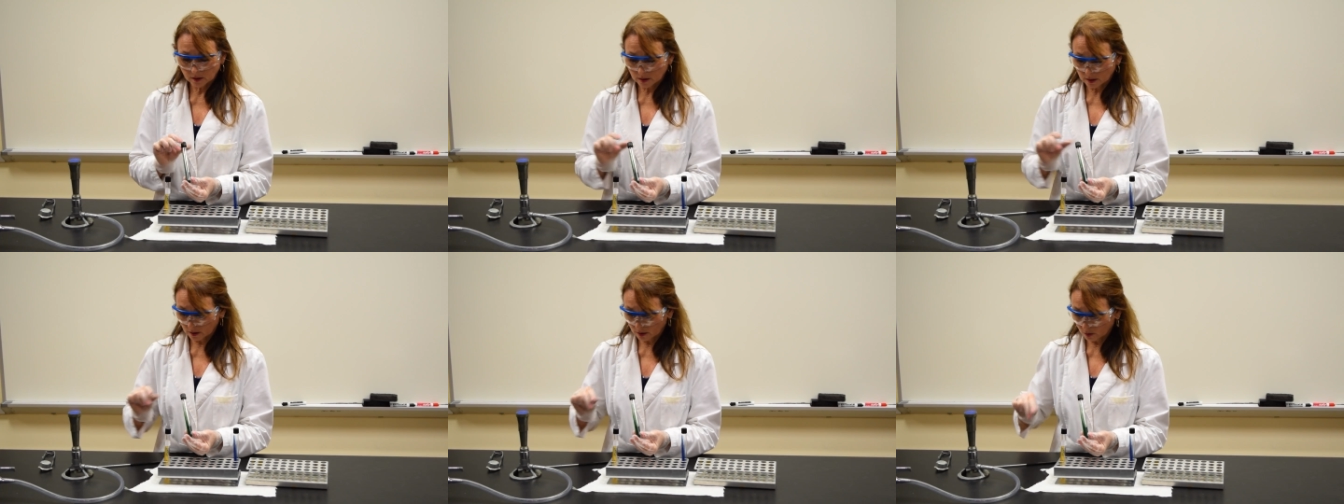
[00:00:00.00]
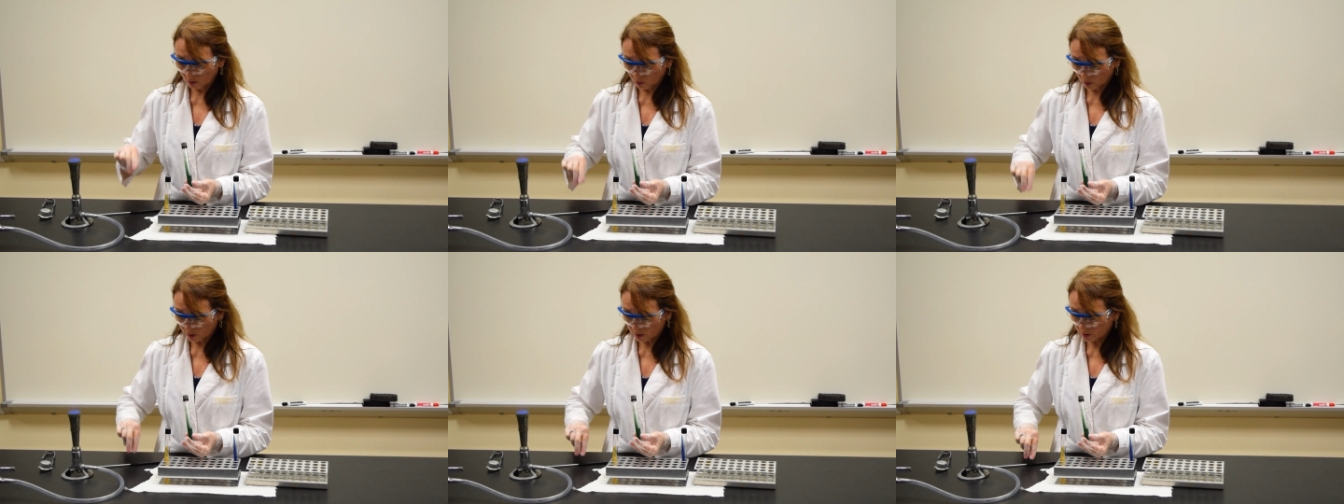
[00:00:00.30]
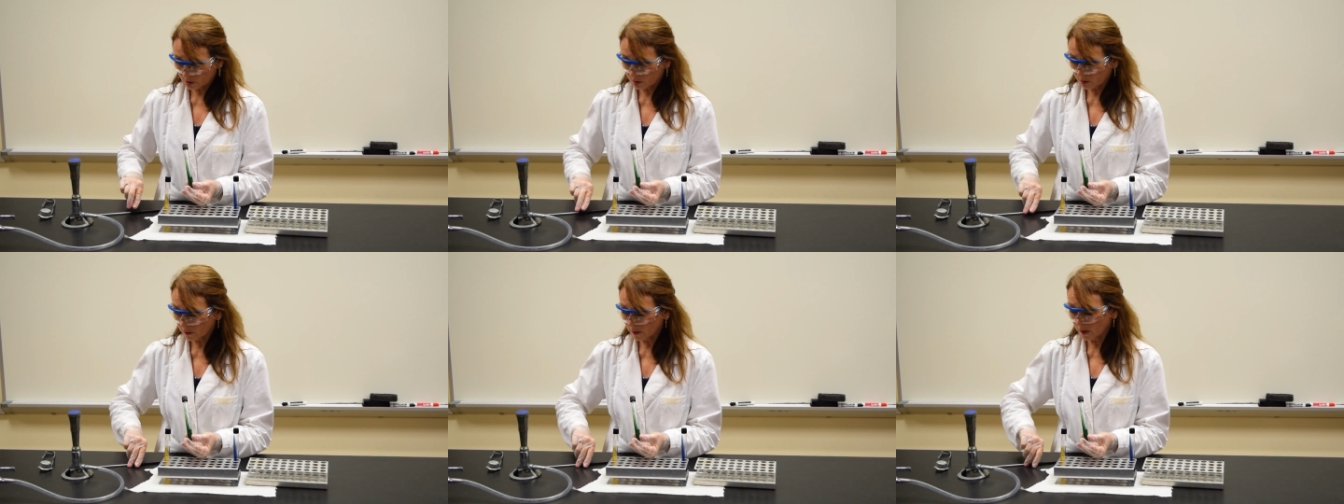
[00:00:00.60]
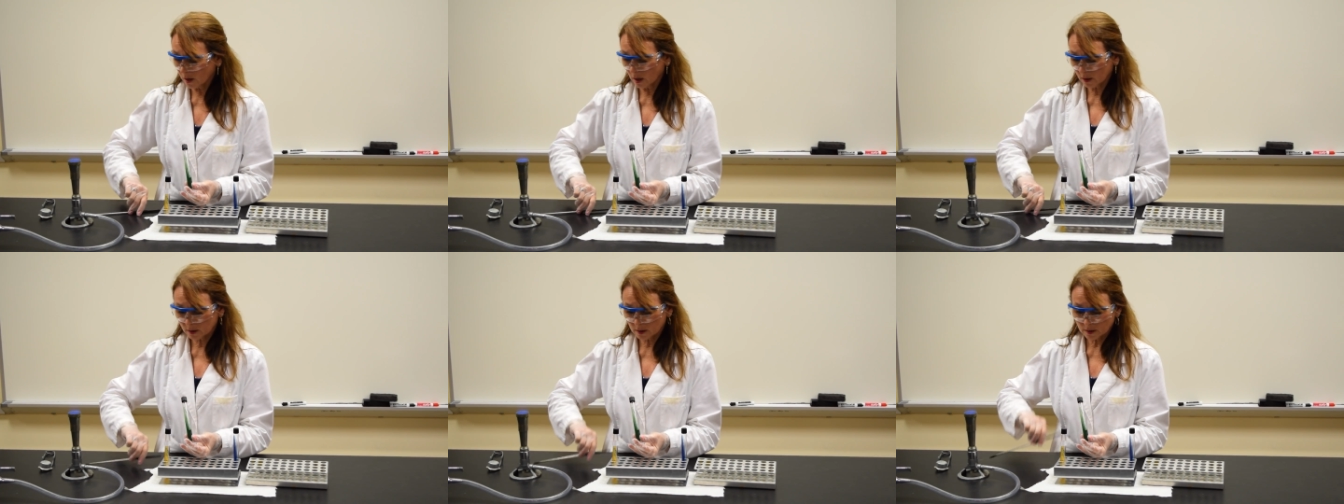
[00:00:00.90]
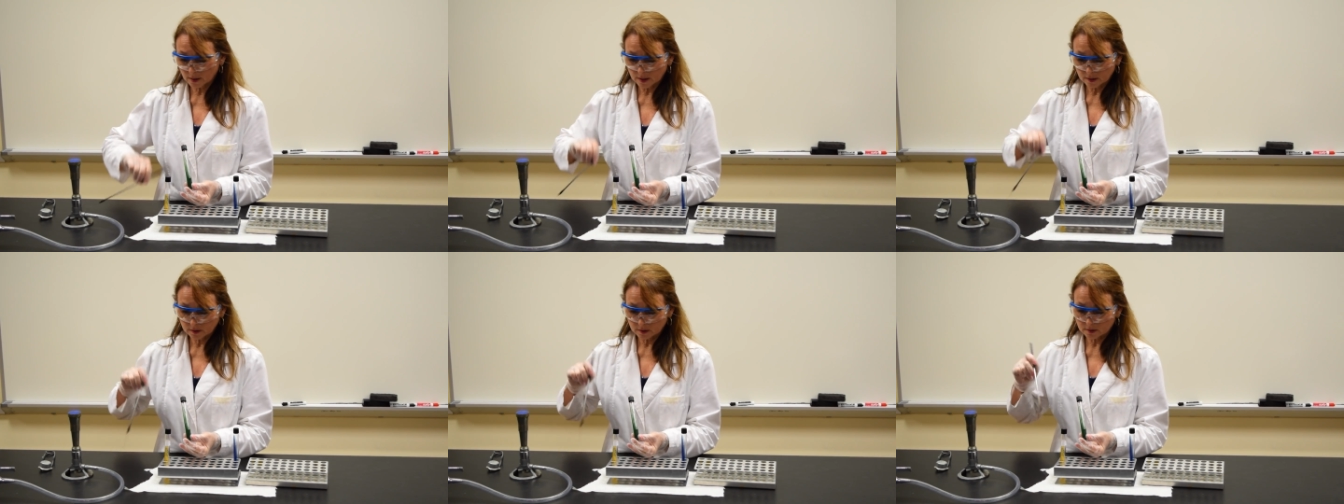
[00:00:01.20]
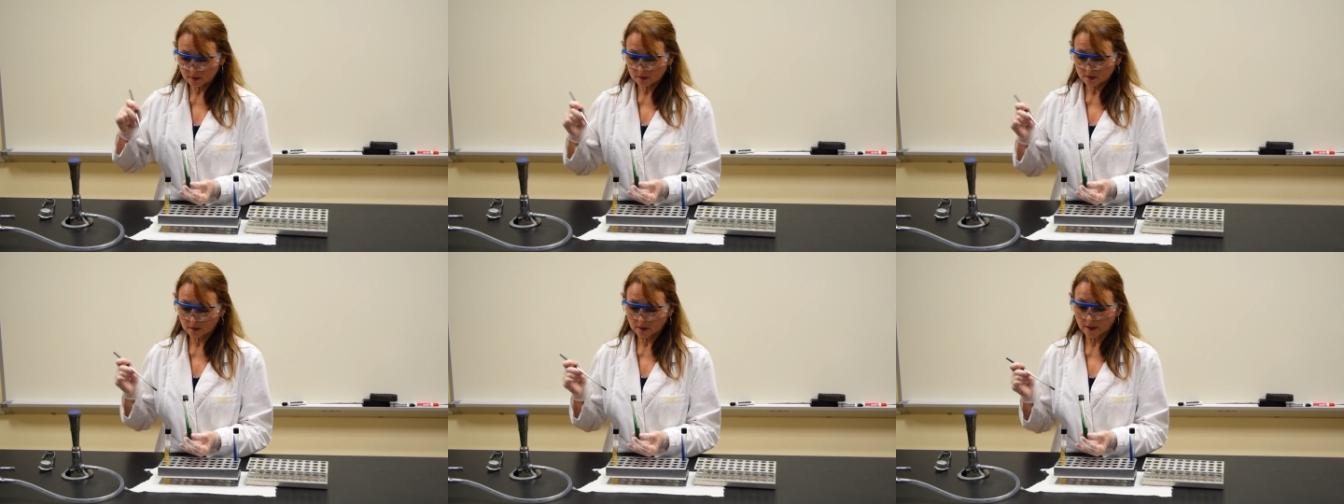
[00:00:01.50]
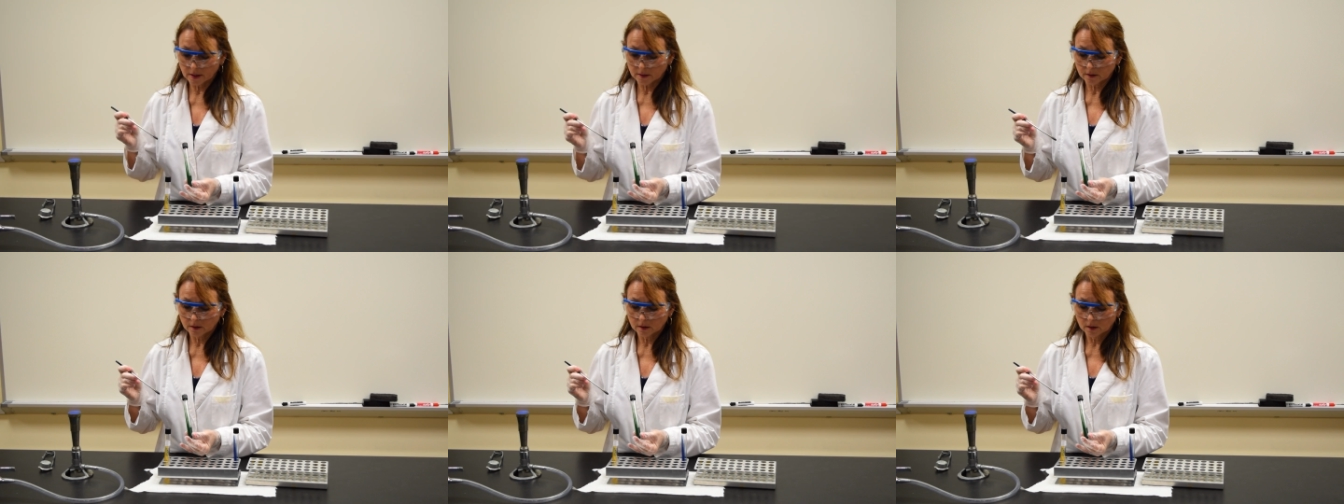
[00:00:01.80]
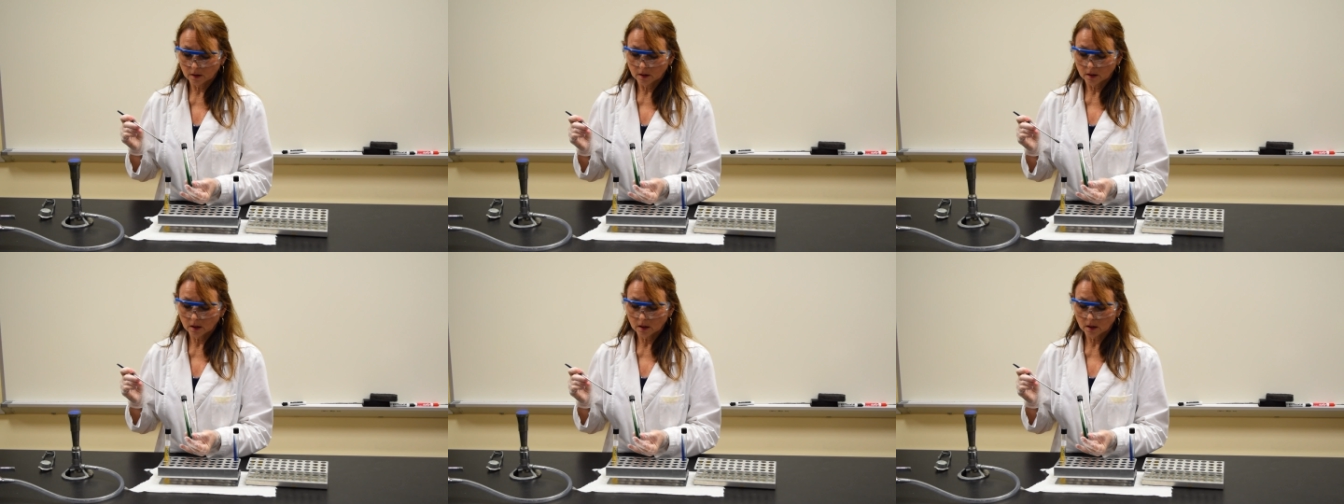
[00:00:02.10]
and in order to inoculate the slant,